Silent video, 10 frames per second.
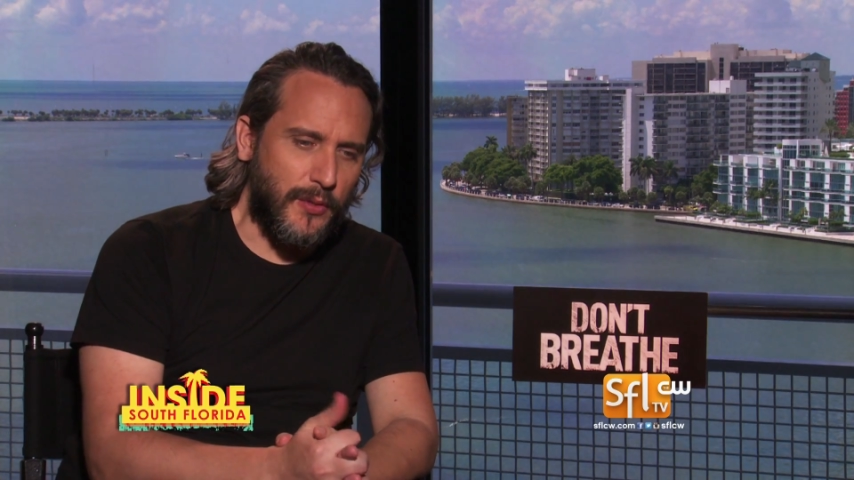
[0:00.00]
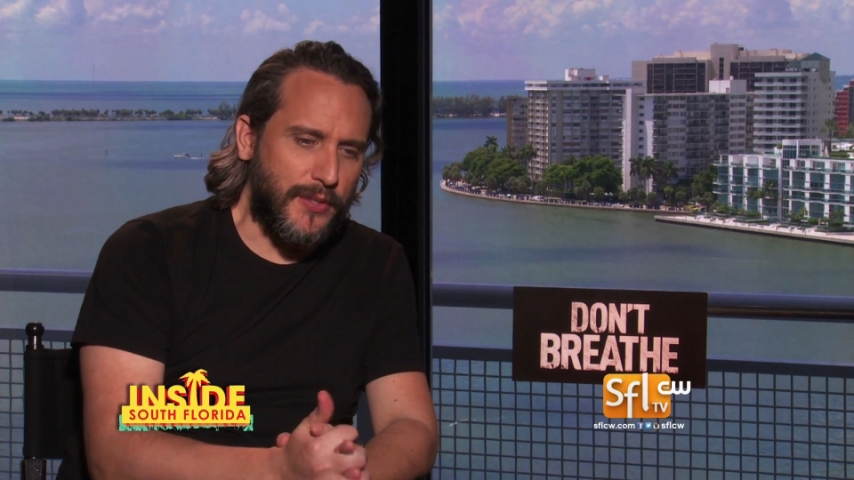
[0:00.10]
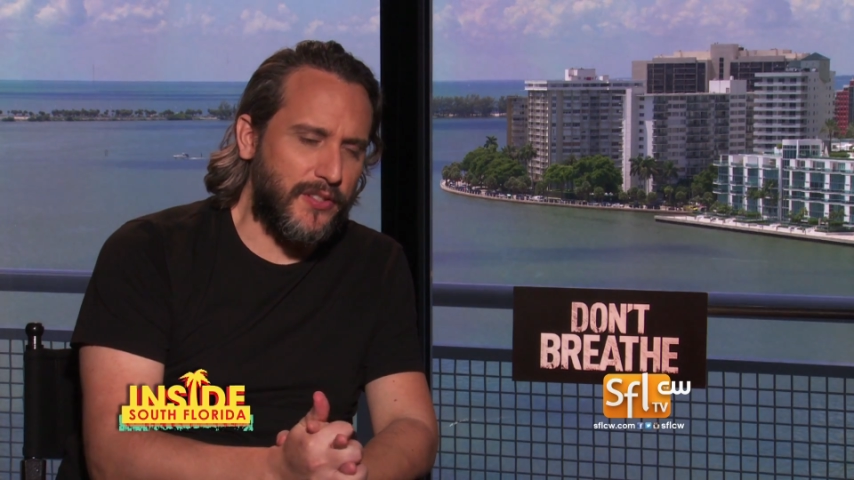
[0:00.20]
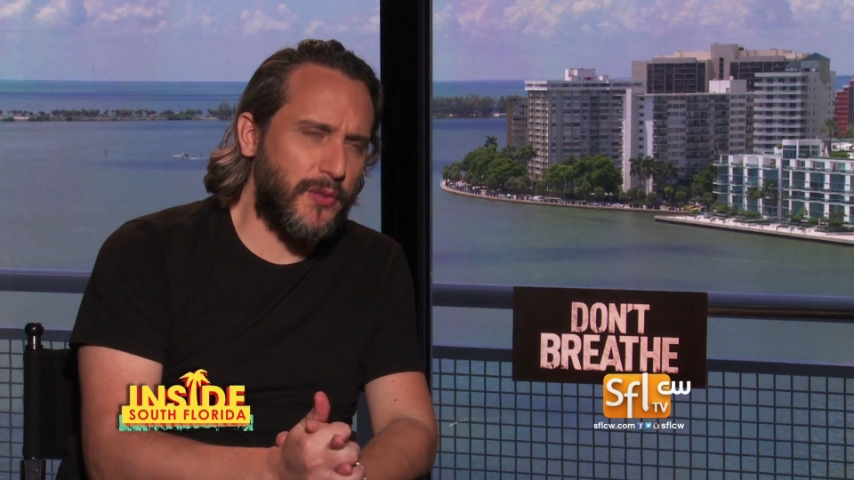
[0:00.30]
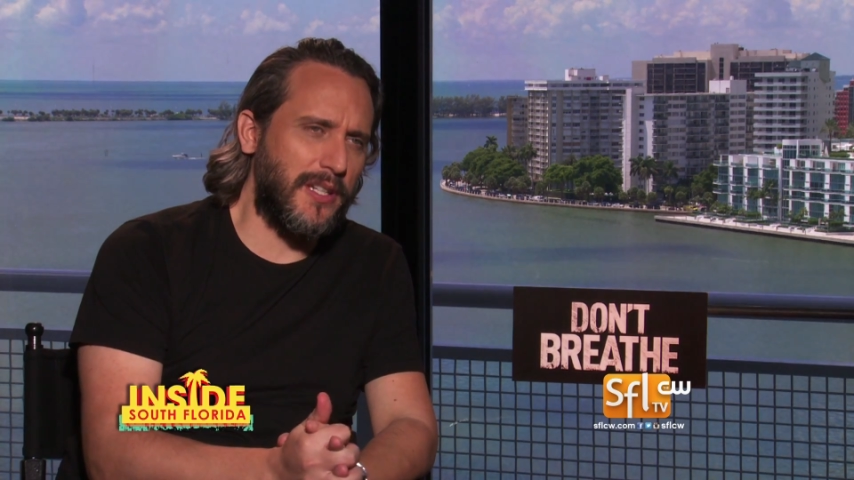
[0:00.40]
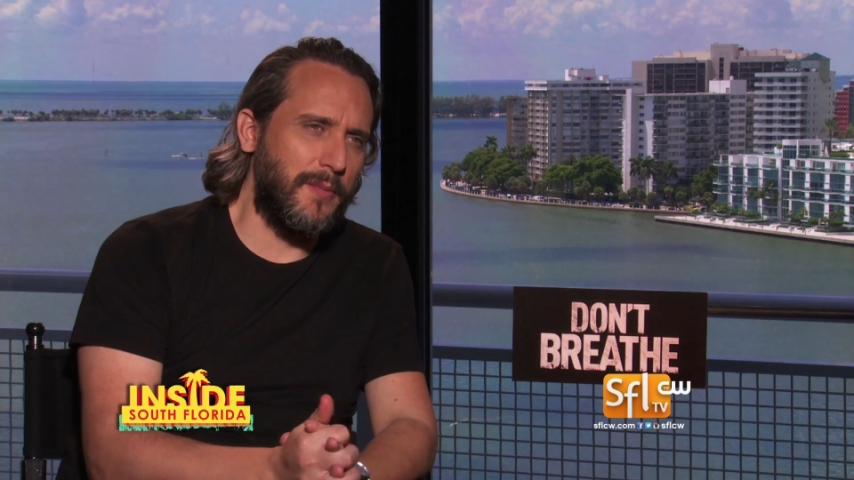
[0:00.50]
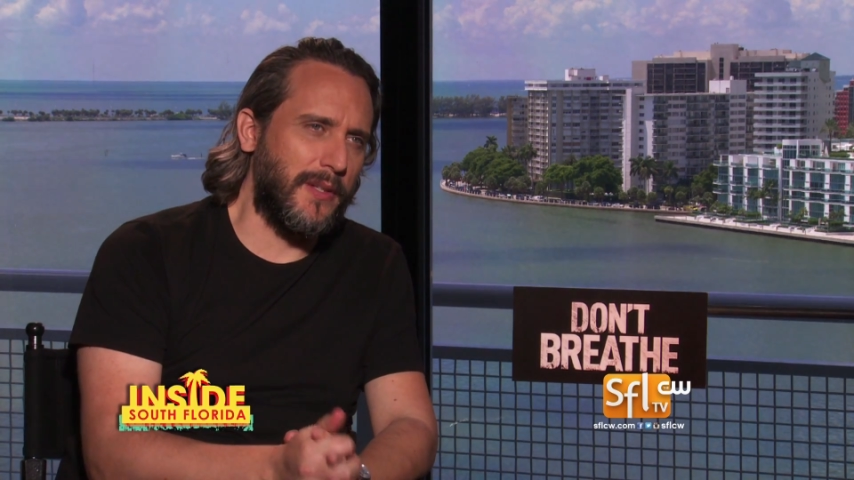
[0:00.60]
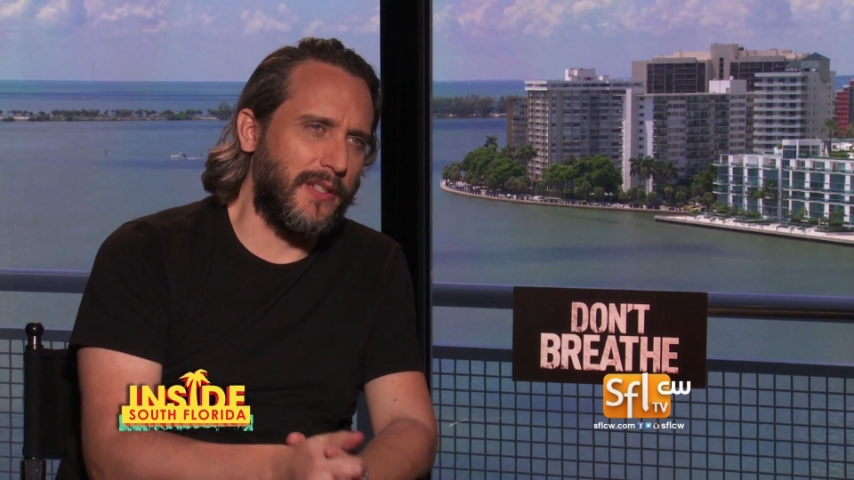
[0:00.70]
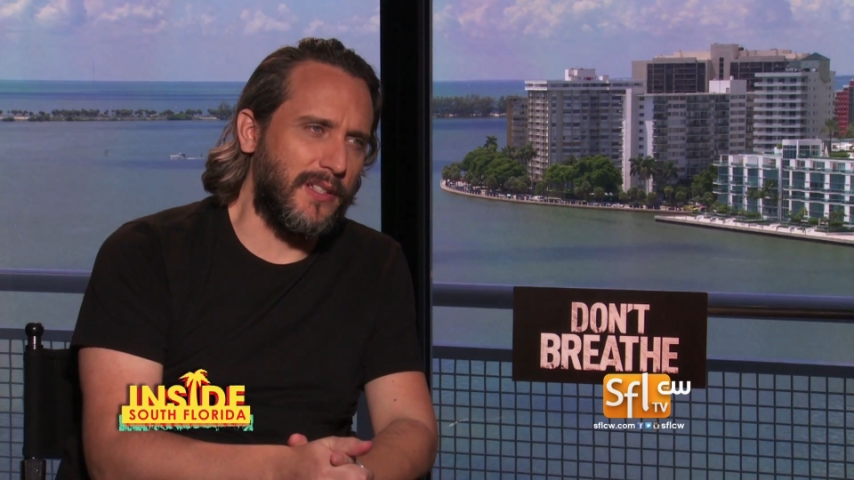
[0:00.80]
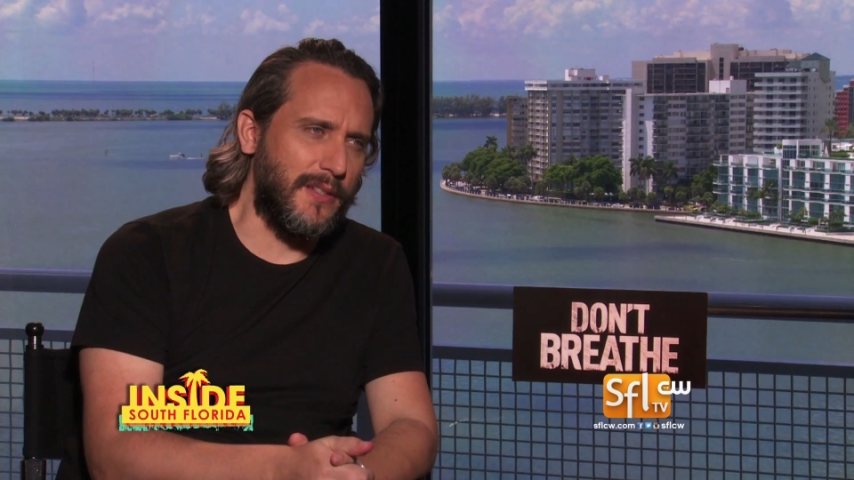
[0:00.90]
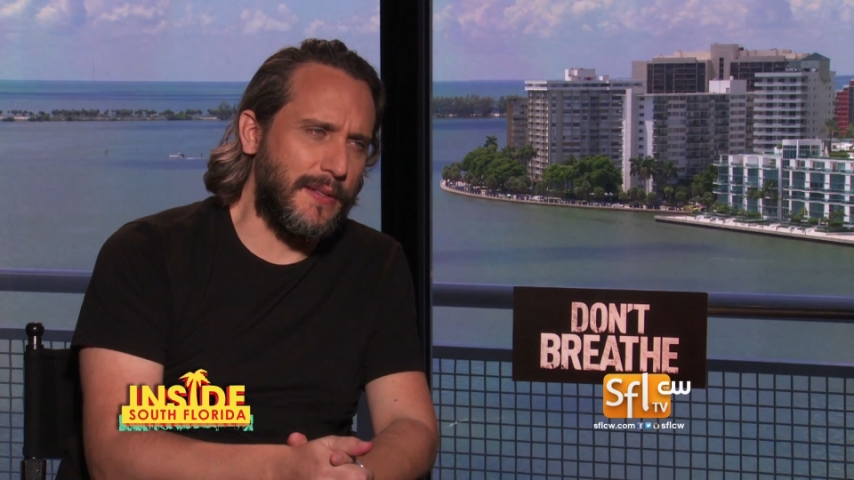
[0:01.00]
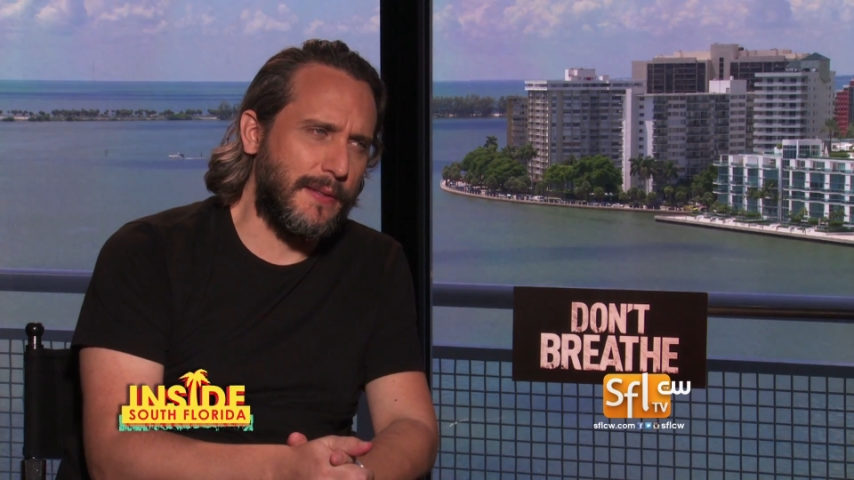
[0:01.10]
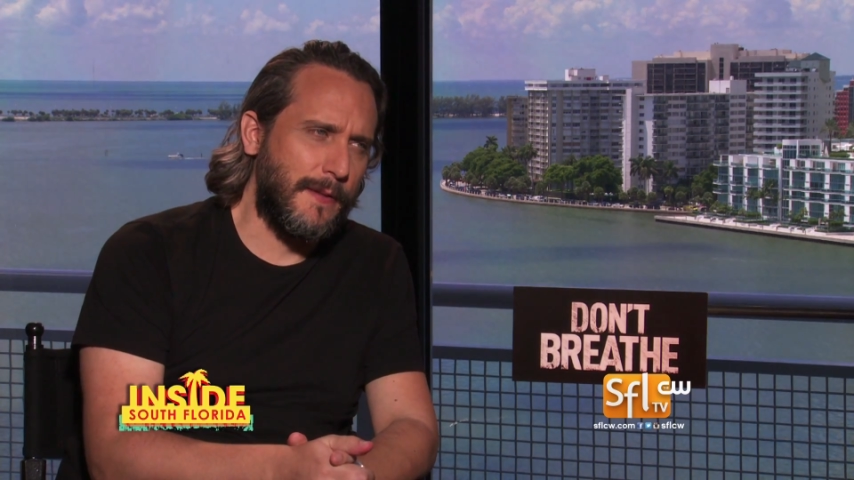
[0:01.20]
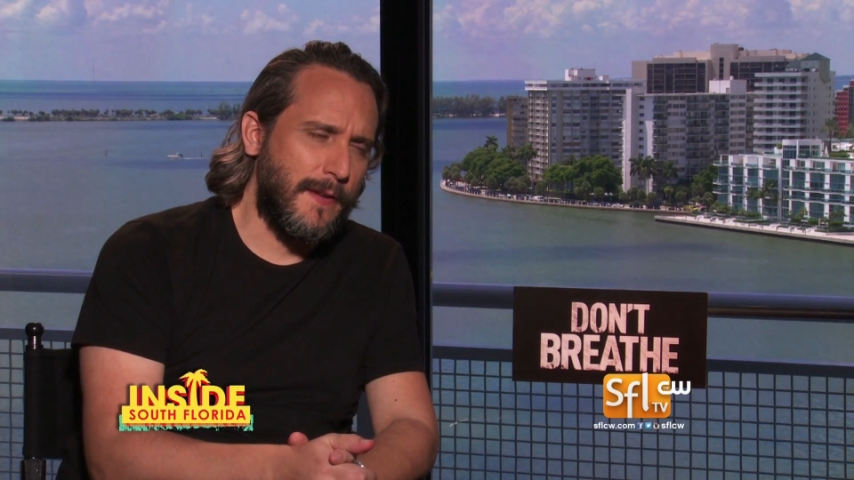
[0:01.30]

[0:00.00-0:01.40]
always tricky because